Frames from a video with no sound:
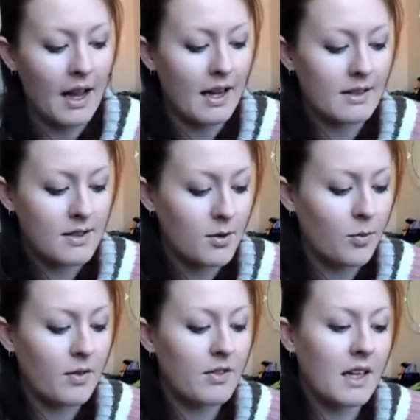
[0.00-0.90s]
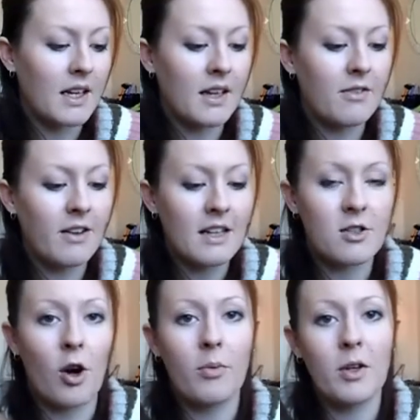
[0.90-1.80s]
And with the
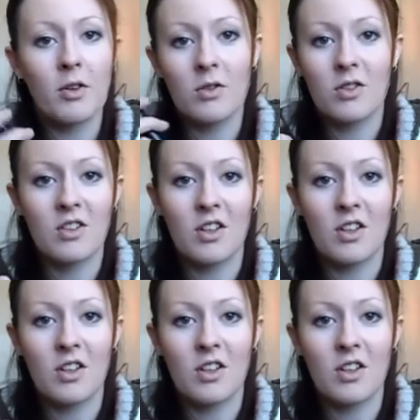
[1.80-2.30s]
flat top, you could